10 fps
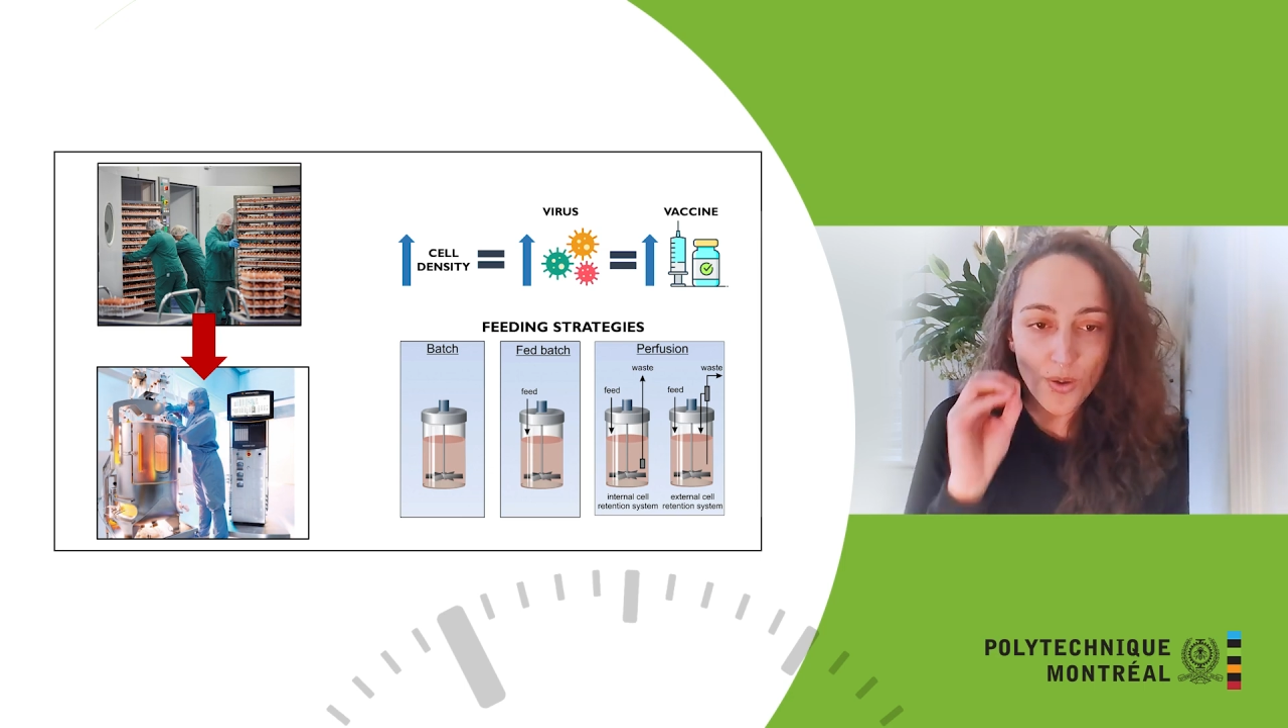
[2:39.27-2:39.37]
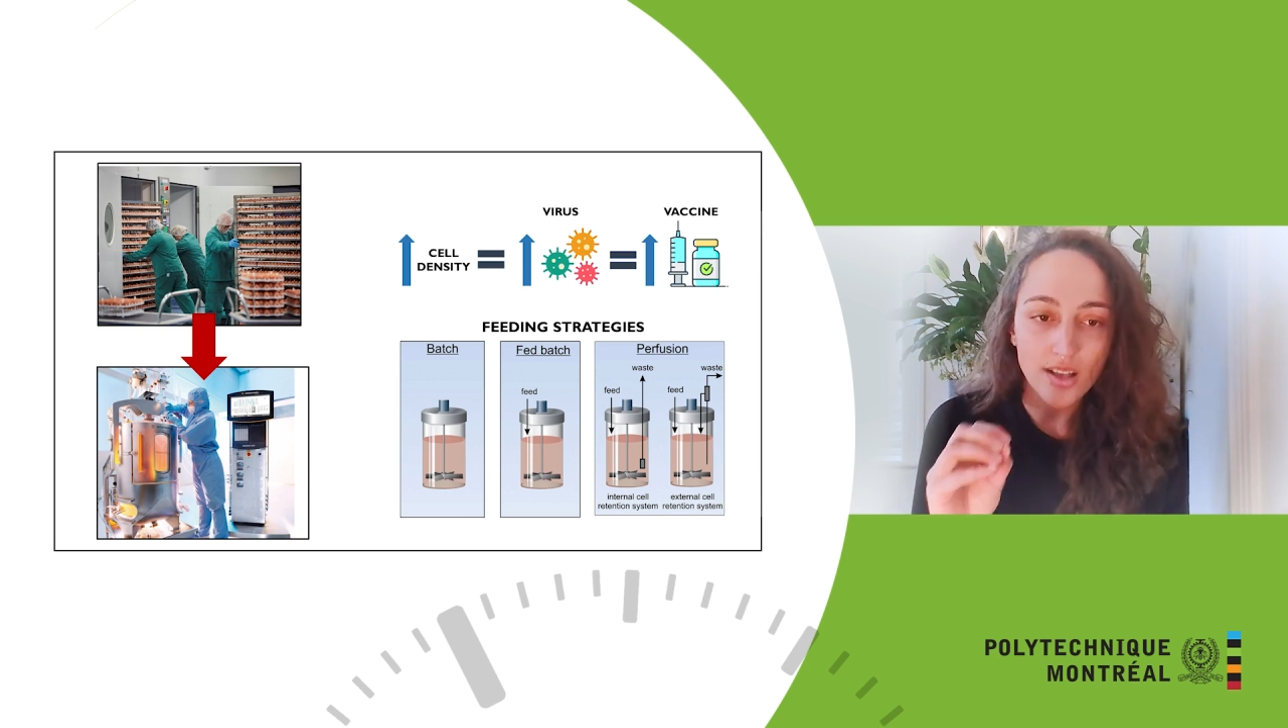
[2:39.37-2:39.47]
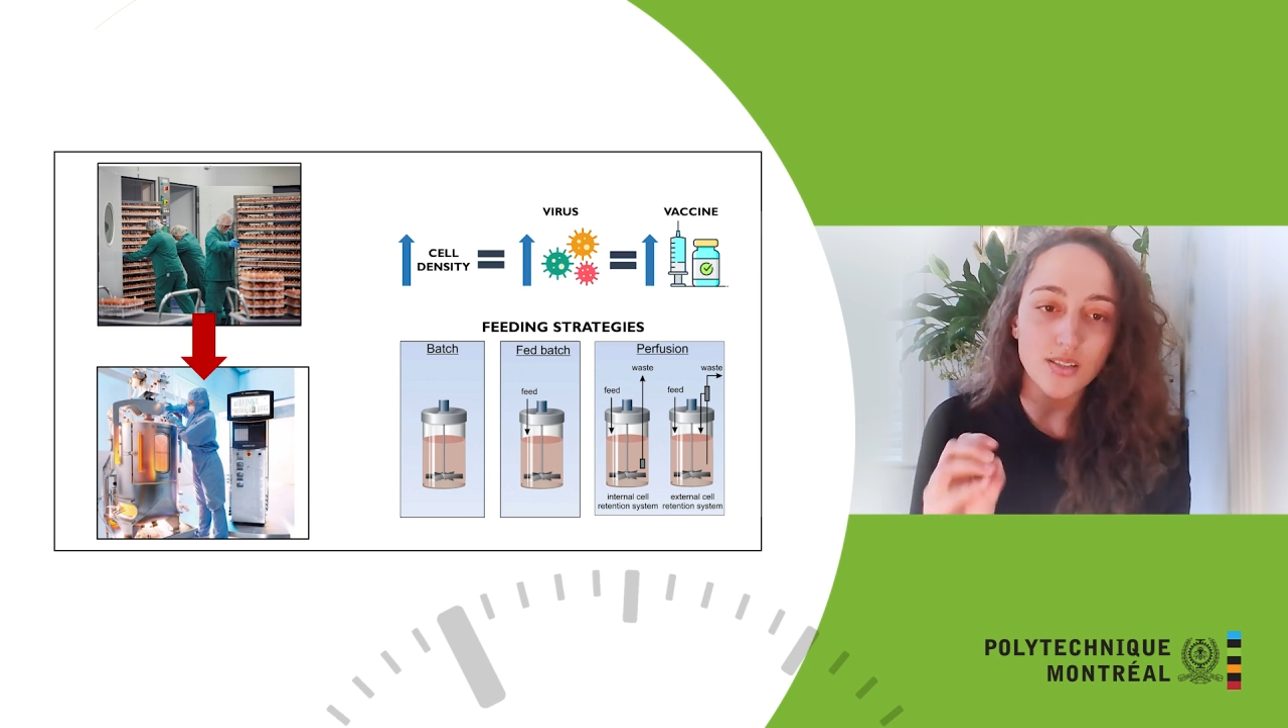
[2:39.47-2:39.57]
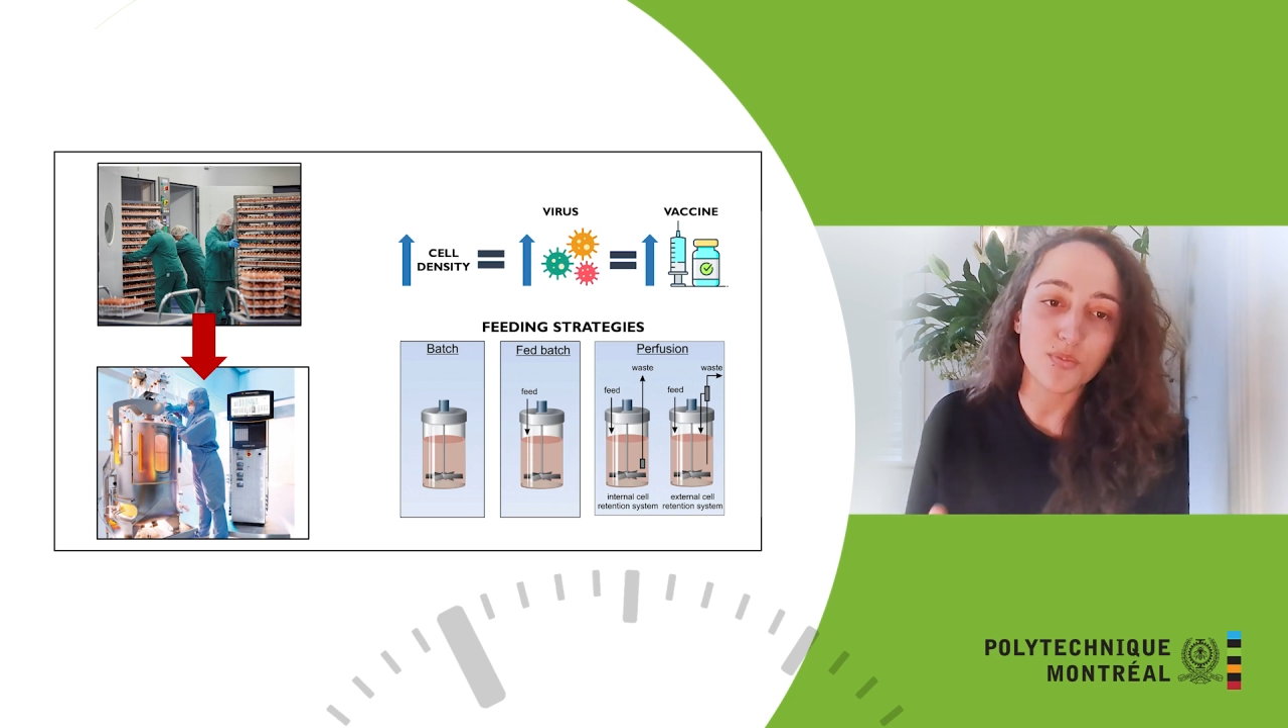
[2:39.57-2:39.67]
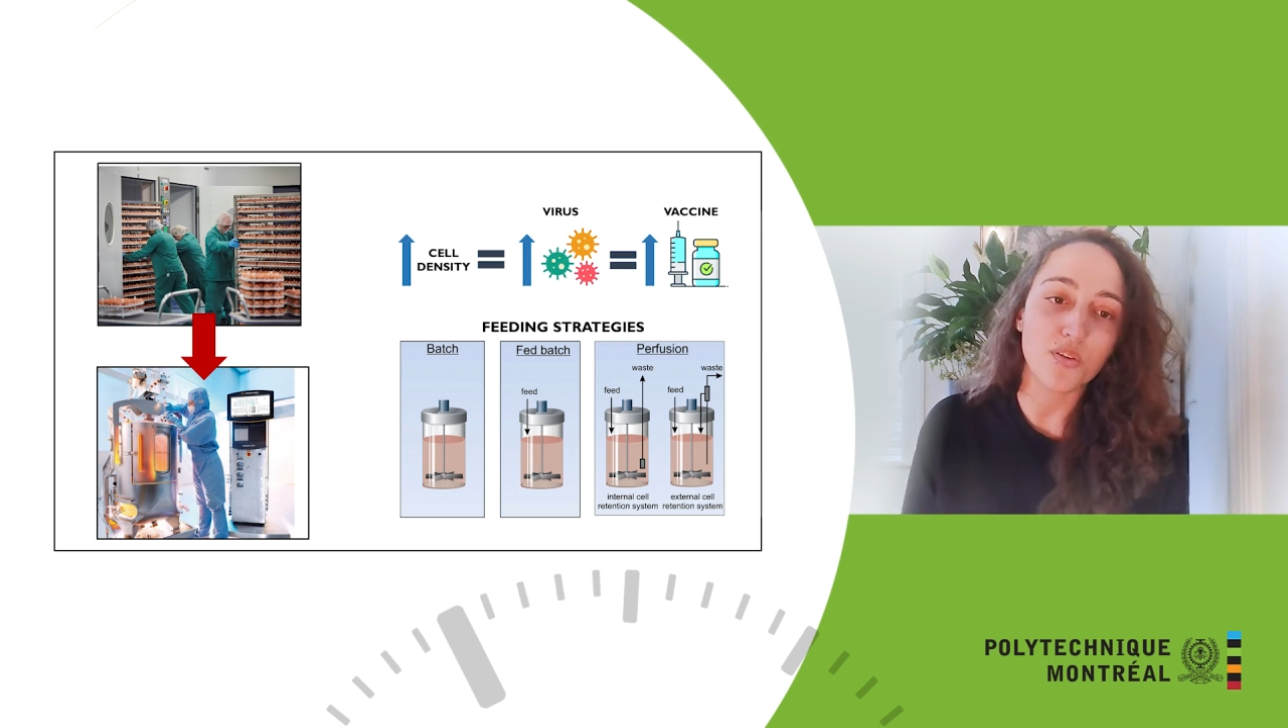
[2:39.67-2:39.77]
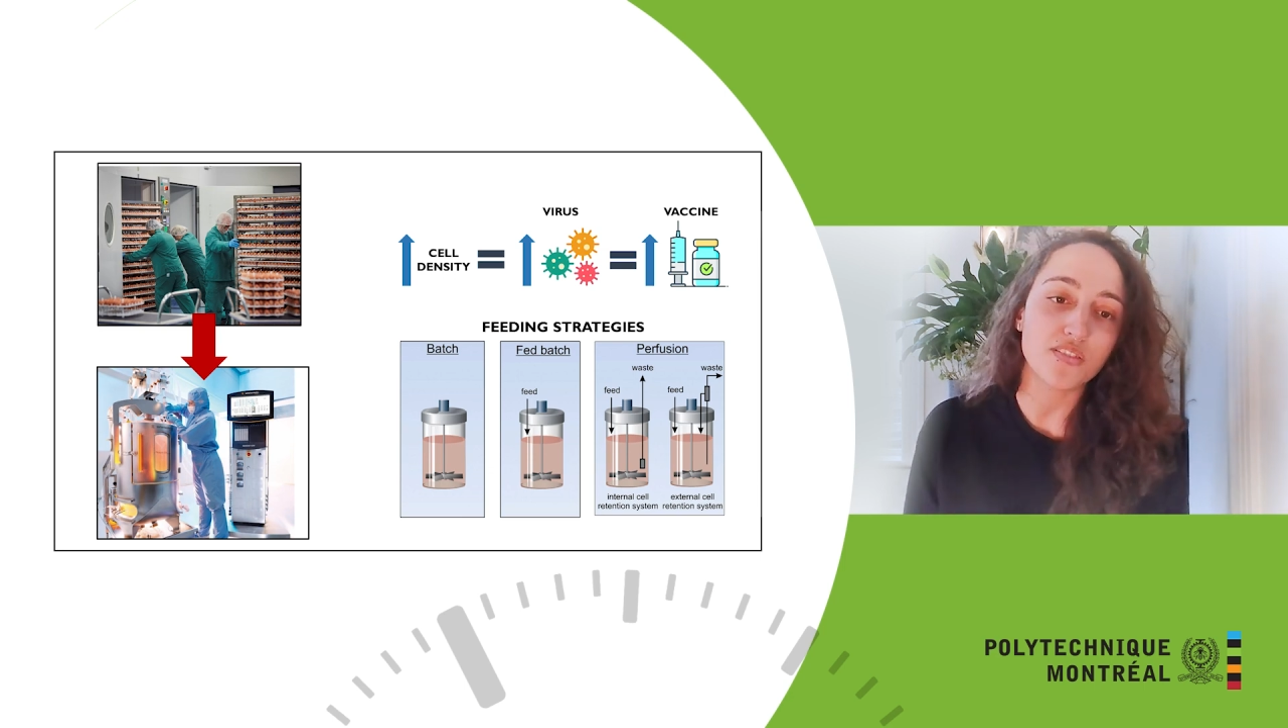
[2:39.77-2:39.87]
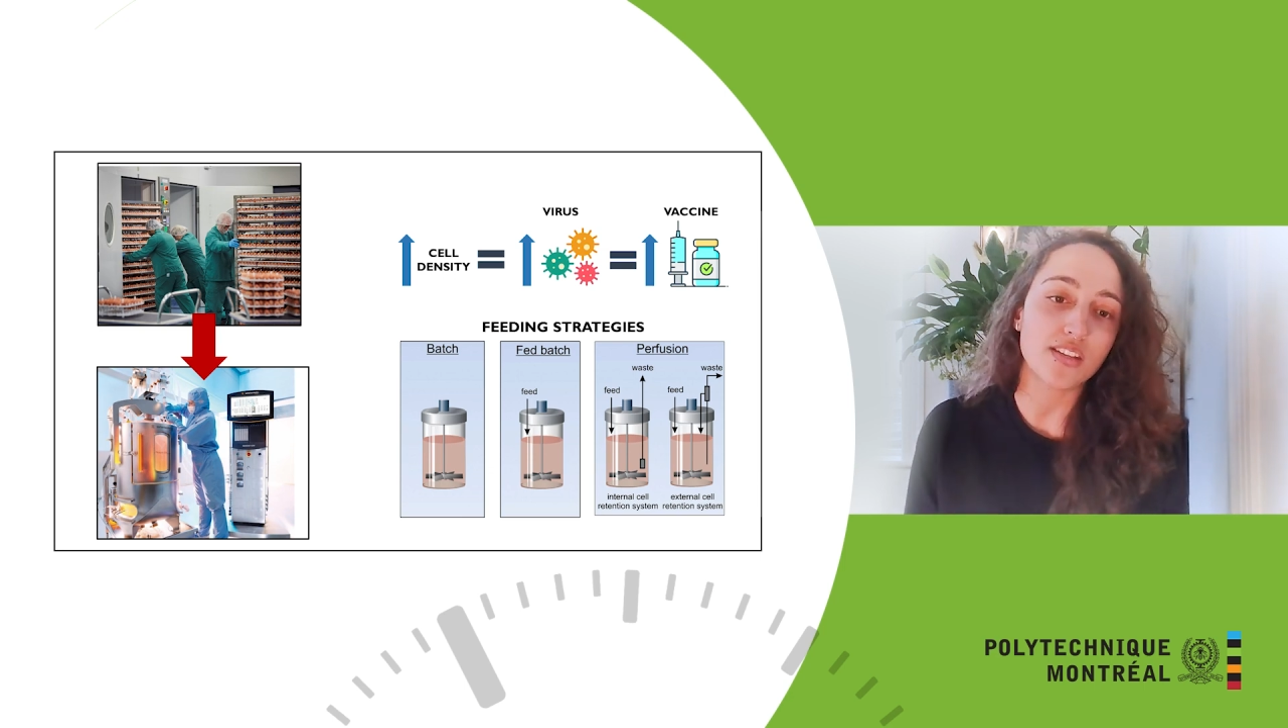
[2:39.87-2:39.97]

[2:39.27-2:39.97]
possible of